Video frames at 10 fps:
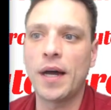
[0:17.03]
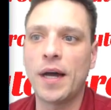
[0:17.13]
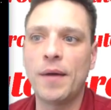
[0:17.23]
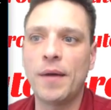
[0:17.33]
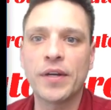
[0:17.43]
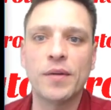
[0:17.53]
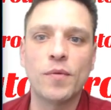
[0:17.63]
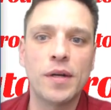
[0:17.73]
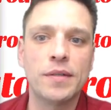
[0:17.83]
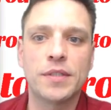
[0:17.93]
you're going to
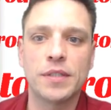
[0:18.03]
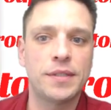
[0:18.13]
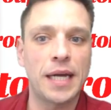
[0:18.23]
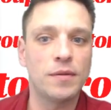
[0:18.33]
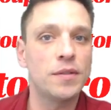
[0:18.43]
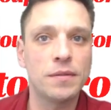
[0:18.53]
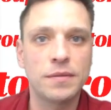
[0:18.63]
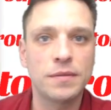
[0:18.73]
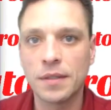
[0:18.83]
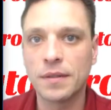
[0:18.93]
want to just
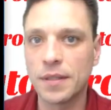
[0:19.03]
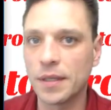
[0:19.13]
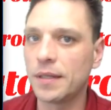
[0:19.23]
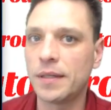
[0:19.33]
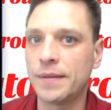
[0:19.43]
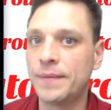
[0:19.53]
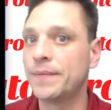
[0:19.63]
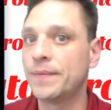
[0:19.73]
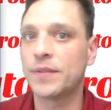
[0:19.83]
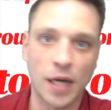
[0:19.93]
download the
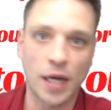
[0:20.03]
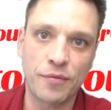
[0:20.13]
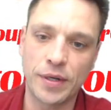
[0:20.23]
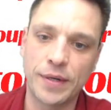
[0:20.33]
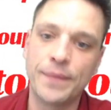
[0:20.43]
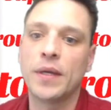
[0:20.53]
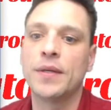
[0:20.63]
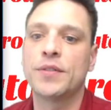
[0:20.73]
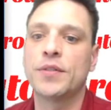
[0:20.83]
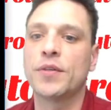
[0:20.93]
software.
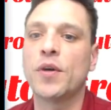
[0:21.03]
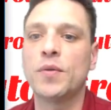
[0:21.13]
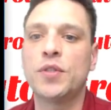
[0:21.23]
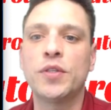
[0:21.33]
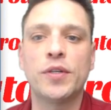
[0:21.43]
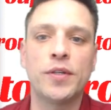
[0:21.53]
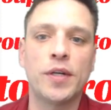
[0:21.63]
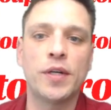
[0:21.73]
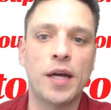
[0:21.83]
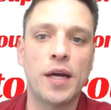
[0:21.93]
So go to
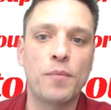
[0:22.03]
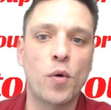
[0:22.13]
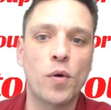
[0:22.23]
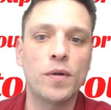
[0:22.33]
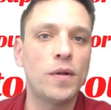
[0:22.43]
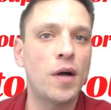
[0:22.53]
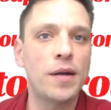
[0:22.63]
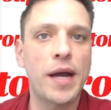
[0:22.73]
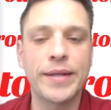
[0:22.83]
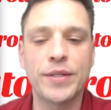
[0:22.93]
your portal on
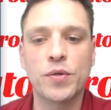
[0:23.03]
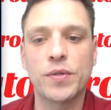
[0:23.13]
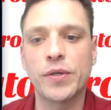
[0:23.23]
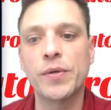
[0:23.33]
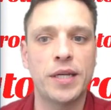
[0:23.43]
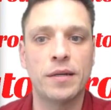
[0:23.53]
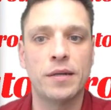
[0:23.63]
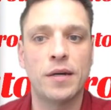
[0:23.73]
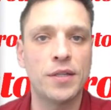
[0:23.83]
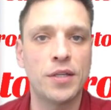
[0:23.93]
itutorGroup
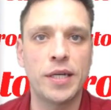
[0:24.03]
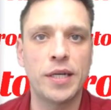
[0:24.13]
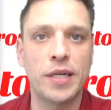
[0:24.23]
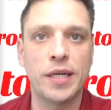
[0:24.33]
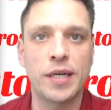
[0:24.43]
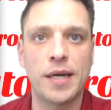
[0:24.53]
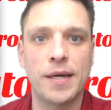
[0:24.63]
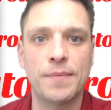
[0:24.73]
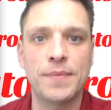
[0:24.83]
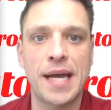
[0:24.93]
on the training
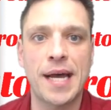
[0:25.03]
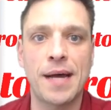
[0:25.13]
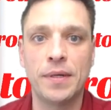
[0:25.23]
tab